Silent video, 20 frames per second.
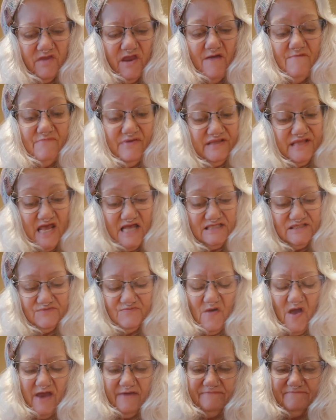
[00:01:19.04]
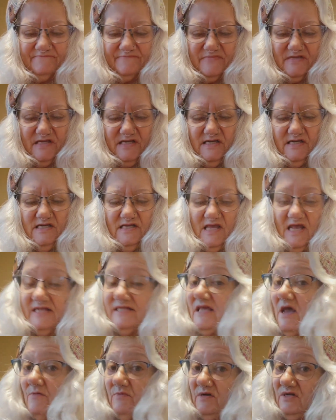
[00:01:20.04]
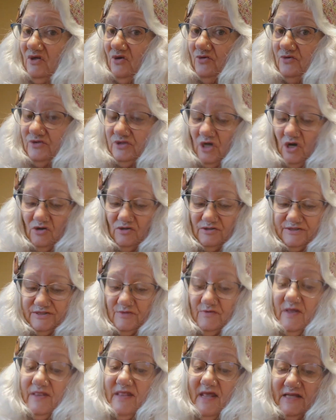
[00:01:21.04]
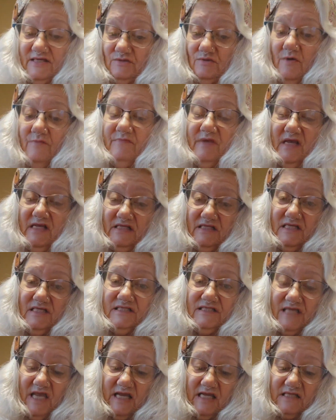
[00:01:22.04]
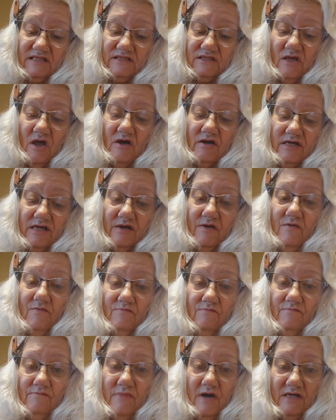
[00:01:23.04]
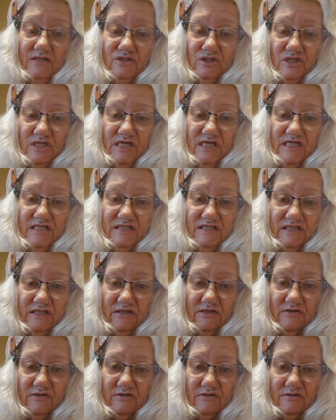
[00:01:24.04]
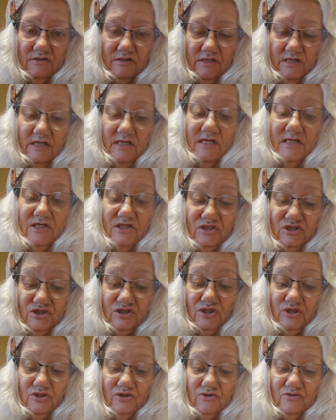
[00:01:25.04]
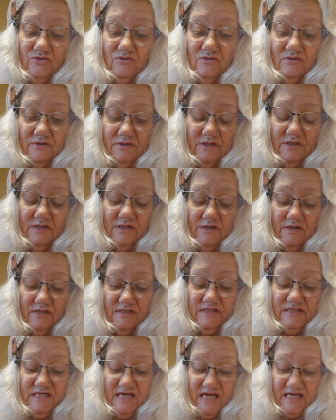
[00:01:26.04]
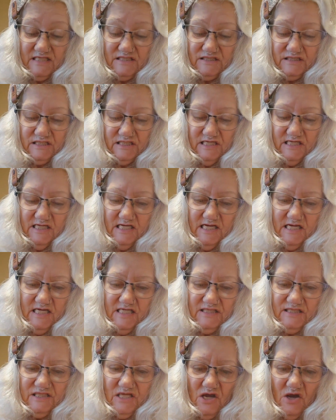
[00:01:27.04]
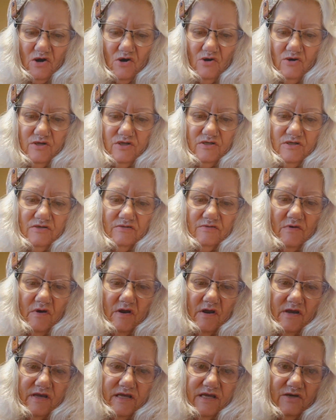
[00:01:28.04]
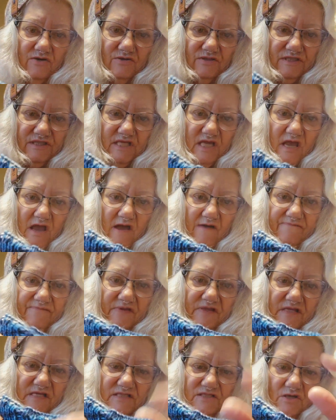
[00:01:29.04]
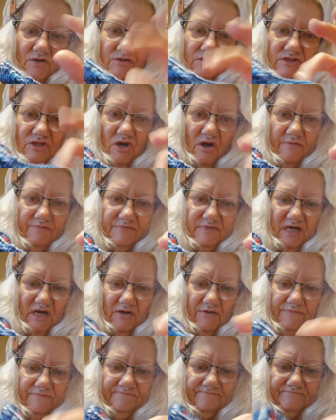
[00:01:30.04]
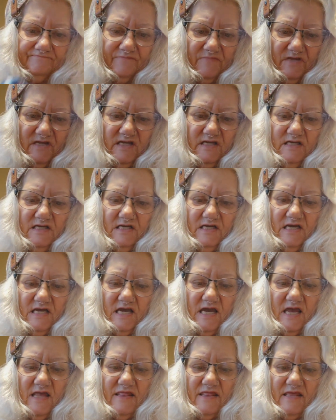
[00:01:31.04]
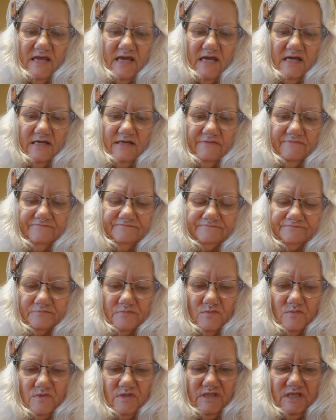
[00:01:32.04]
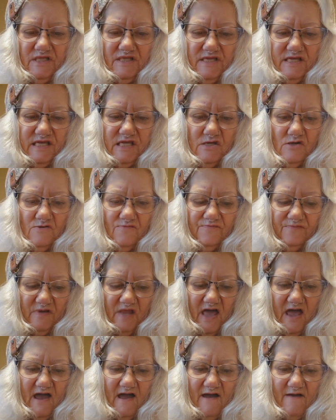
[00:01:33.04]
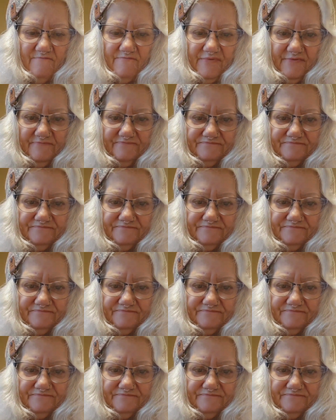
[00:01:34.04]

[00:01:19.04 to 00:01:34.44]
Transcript: But that's fine. That's how we learn also. And that's what made the second sock much easier to knit. So here's the cup, and these are top down. And then we did the heel flap,